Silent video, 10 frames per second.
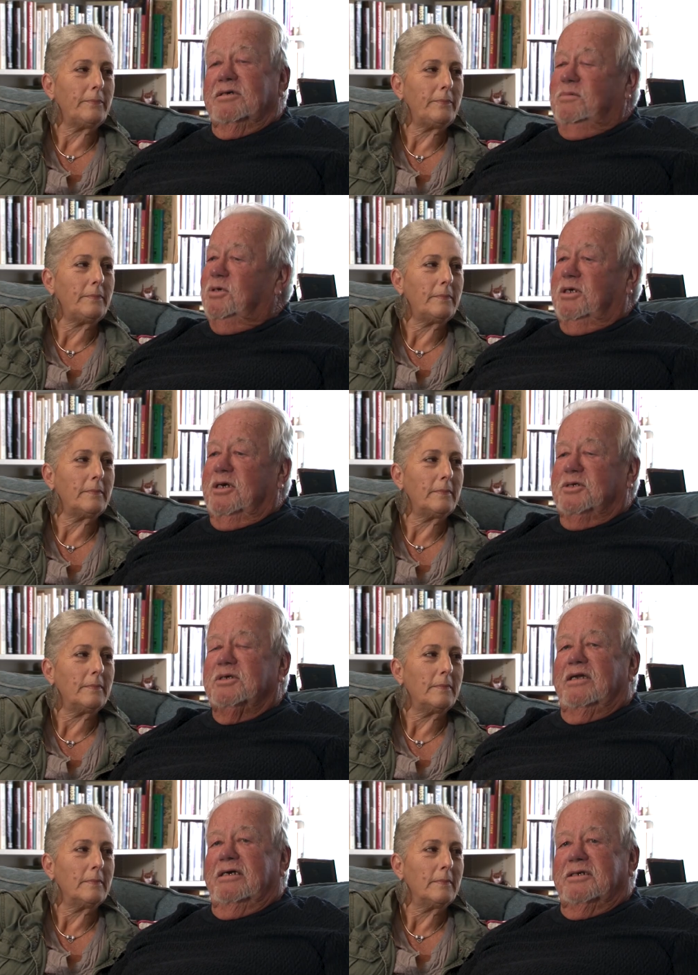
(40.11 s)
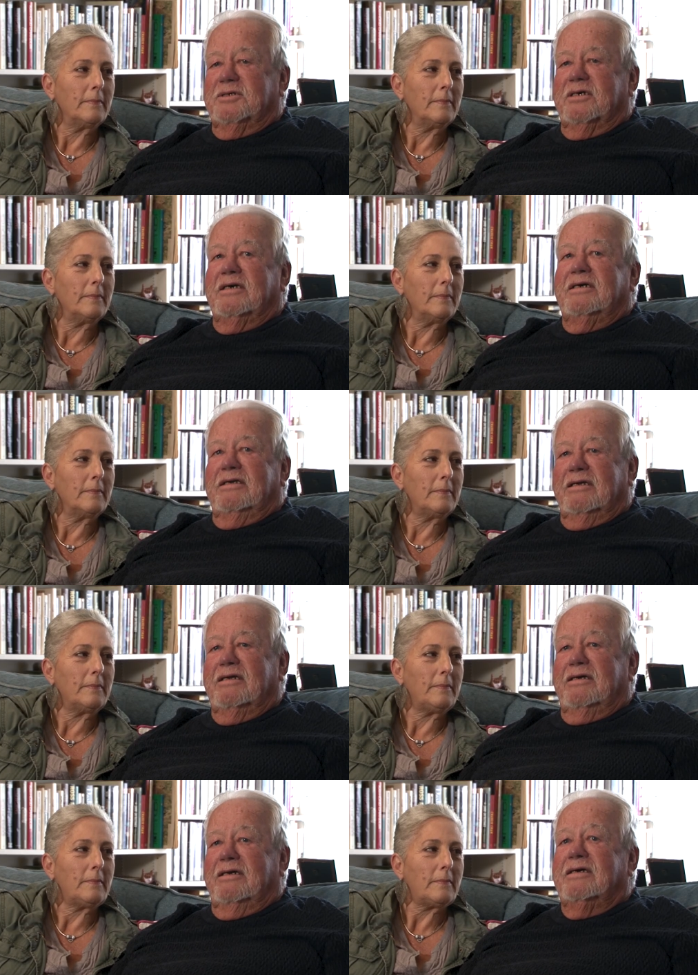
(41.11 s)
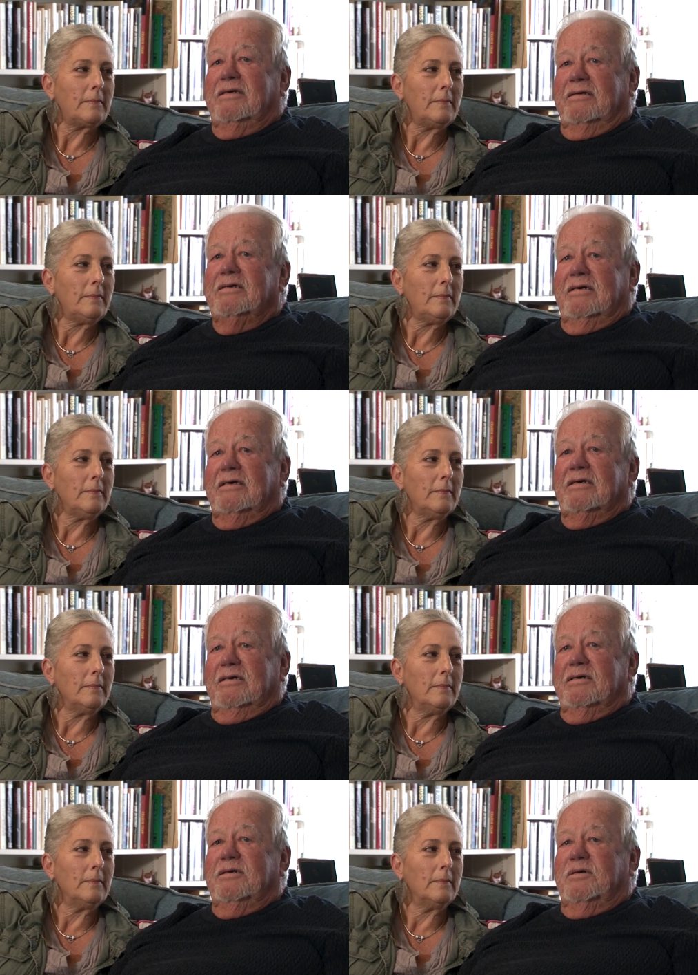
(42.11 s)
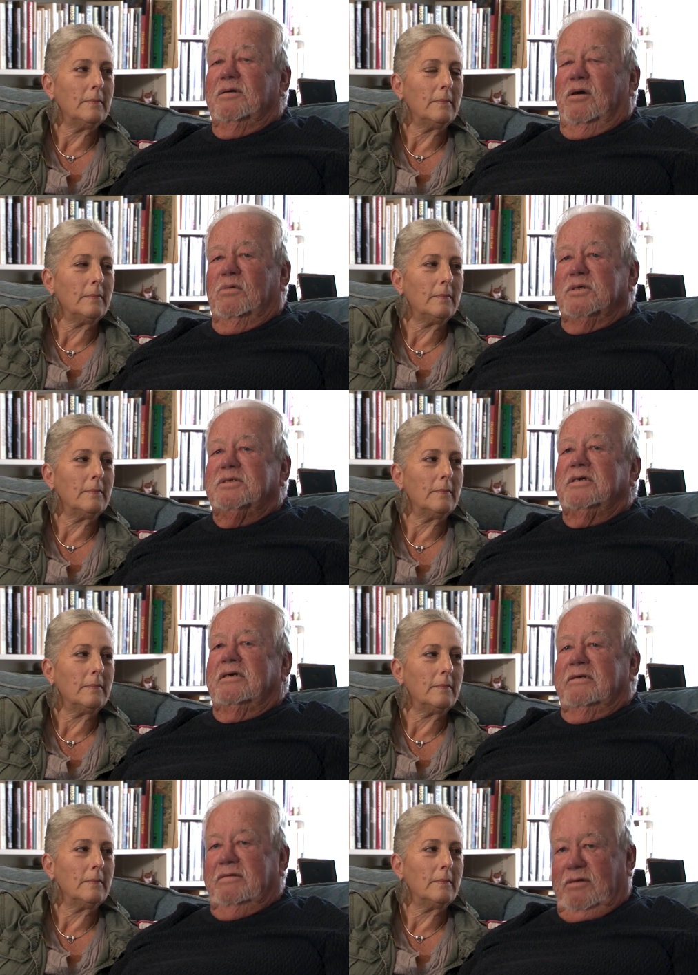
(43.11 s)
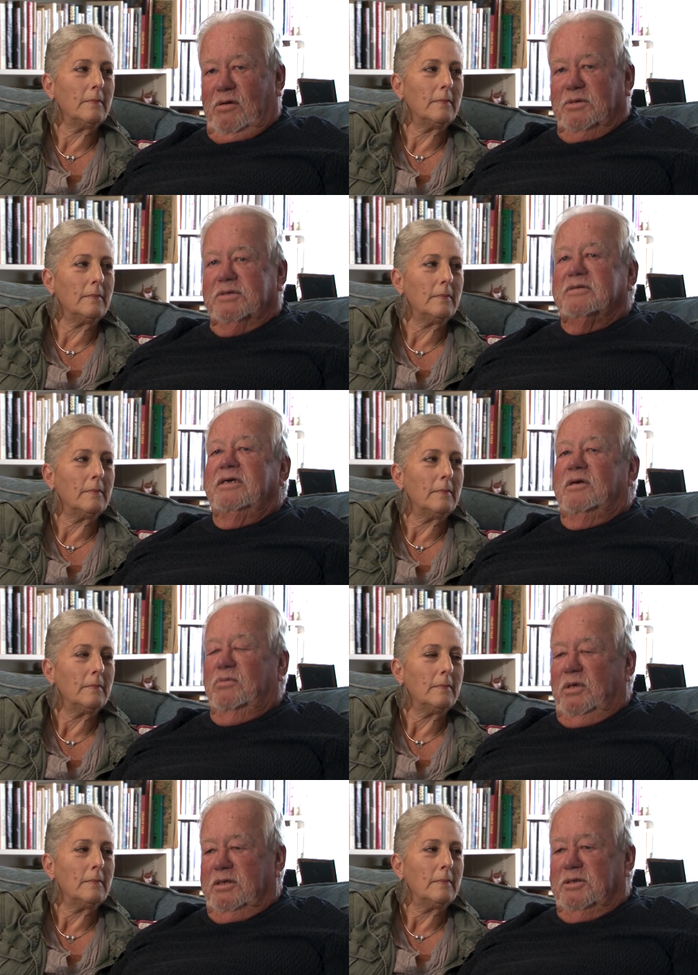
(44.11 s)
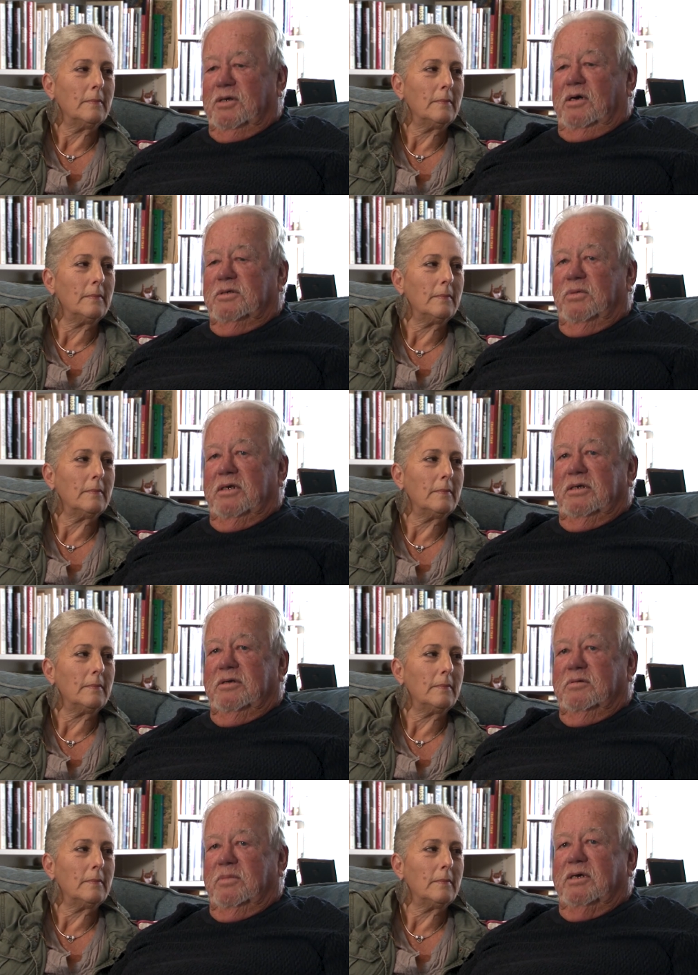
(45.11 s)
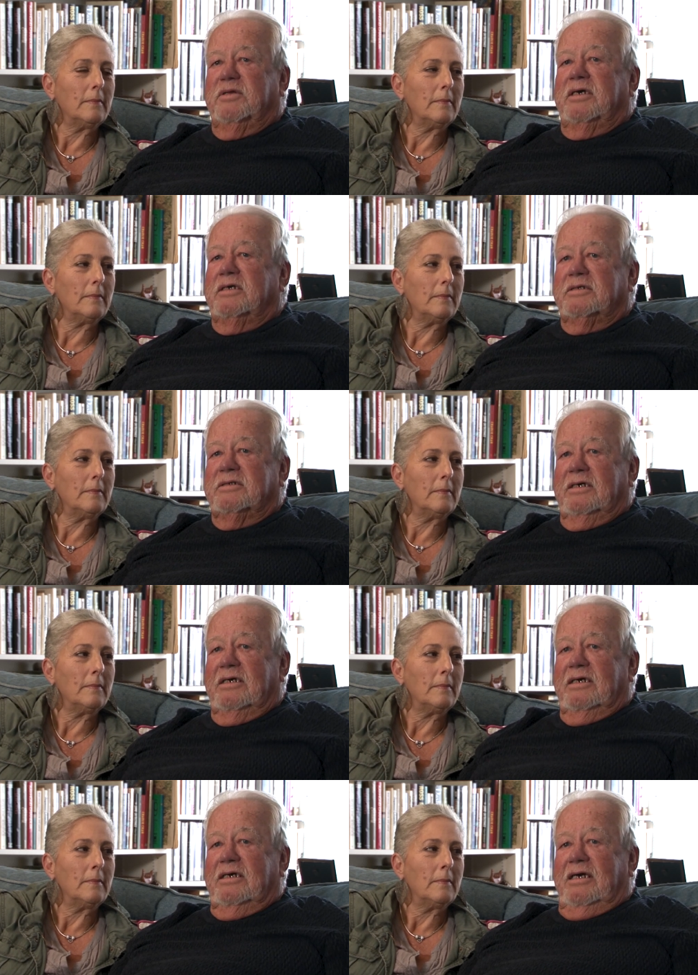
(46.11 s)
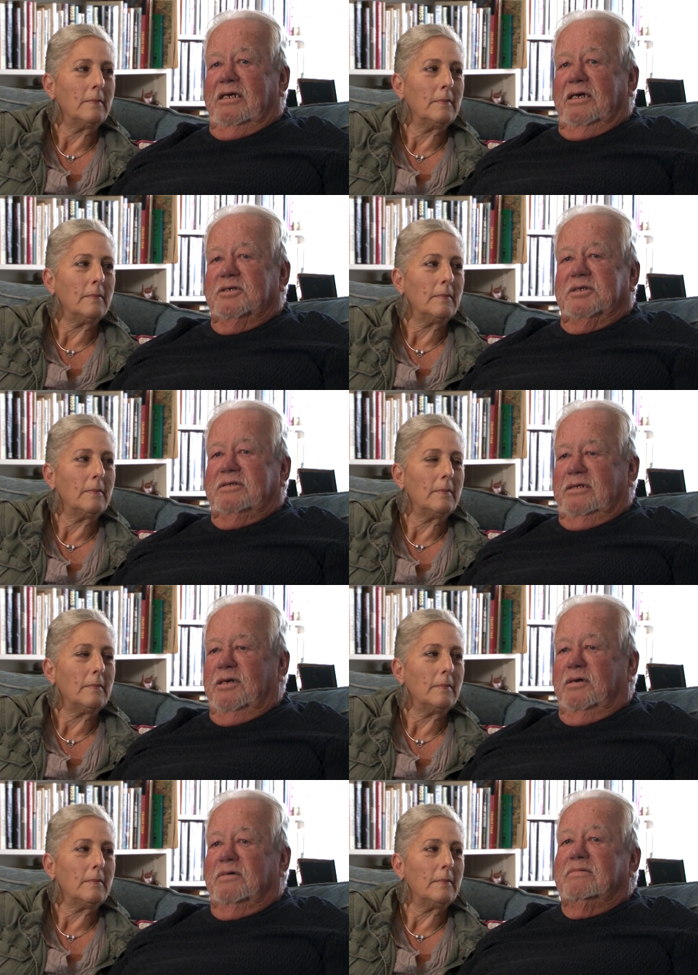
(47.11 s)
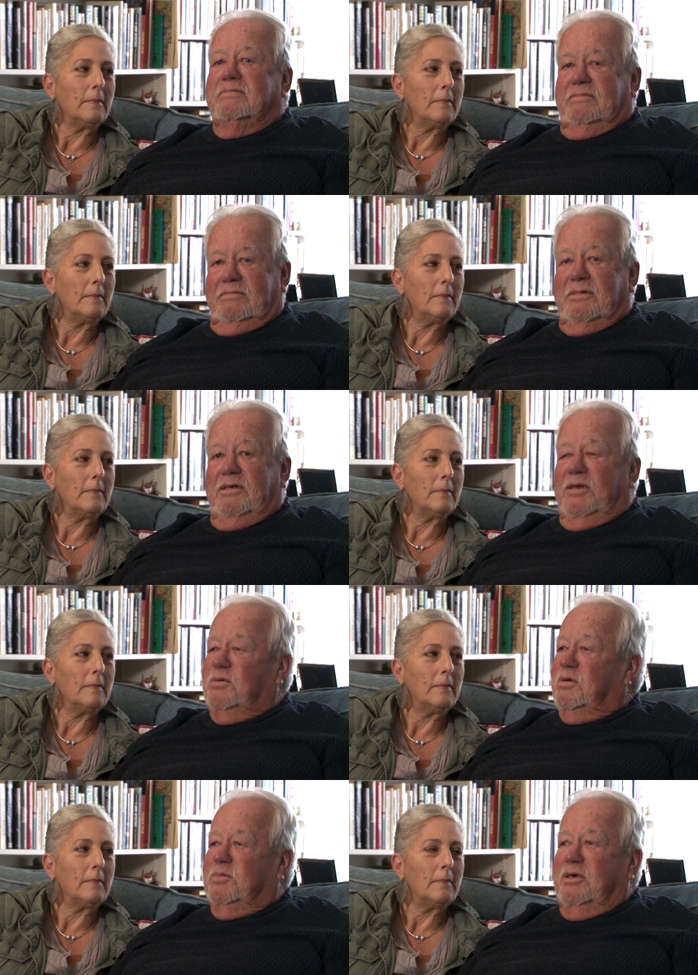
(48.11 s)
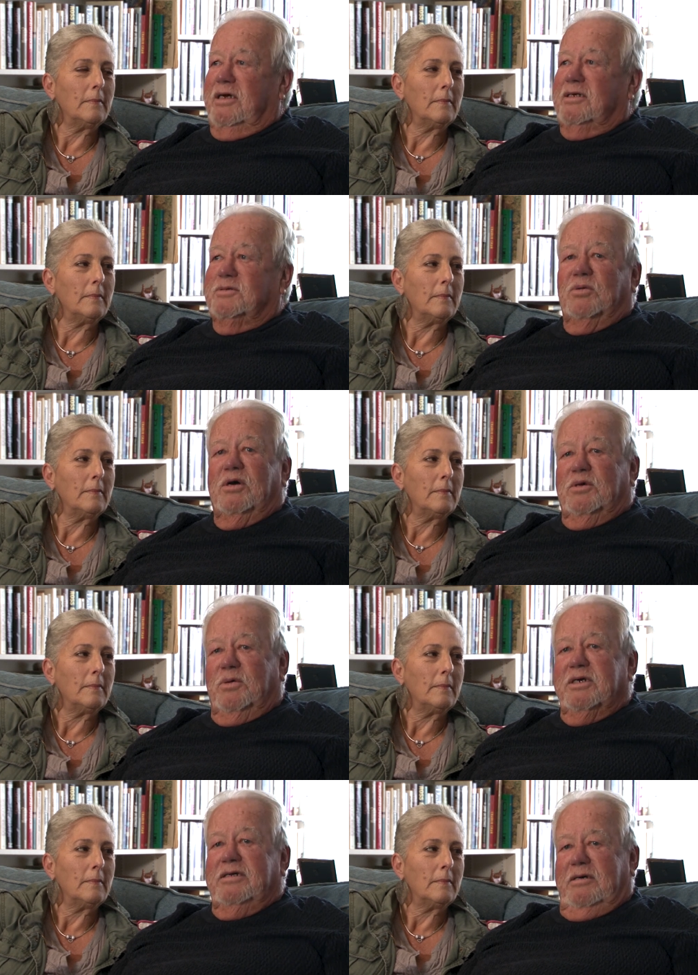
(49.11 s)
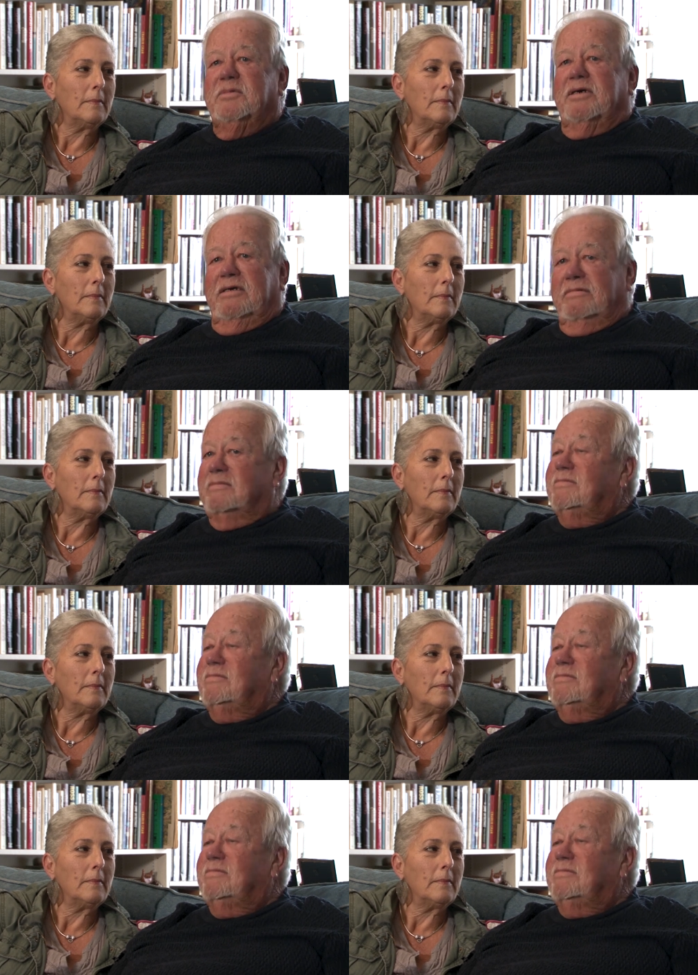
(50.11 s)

Speaker 1: Communication, like I say, and, uh, you know, always there, always, you know, willing to talk to one another about things and not just, you know, throw up your hands and walk away type thing.